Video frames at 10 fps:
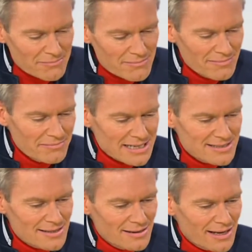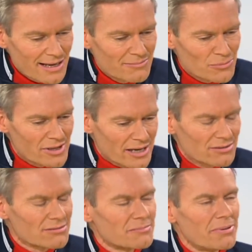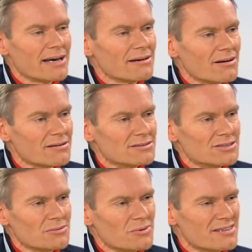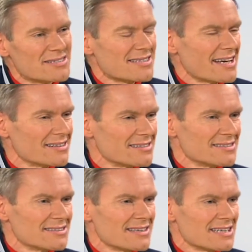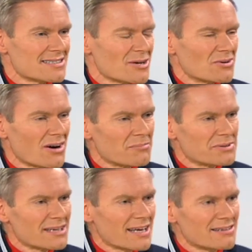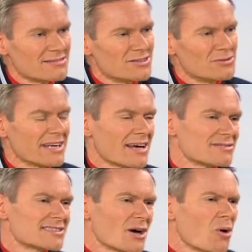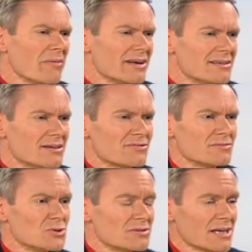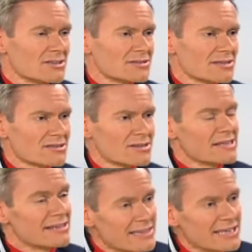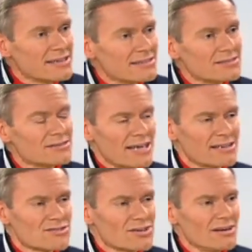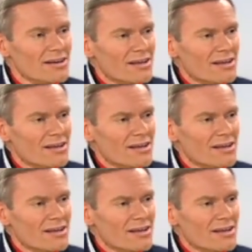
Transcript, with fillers: um, medicine and molecular biology with cells, isn't that so complicated and you can have so many different mutations actually leading to cancer